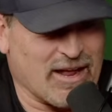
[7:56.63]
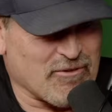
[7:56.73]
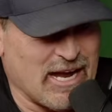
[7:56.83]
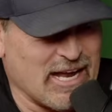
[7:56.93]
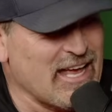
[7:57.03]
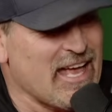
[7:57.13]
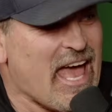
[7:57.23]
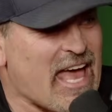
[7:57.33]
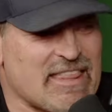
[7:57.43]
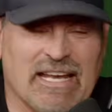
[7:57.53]
right?
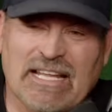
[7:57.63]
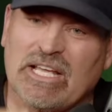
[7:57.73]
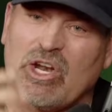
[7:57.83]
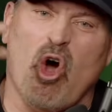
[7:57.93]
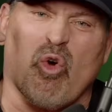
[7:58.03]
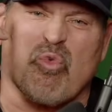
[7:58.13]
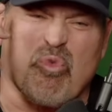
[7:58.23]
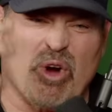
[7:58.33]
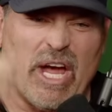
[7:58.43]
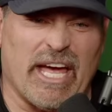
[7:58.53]
And then he'd get all
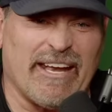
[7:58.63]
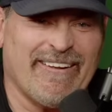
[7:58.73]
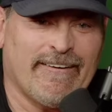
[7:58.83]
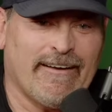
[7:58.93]
red.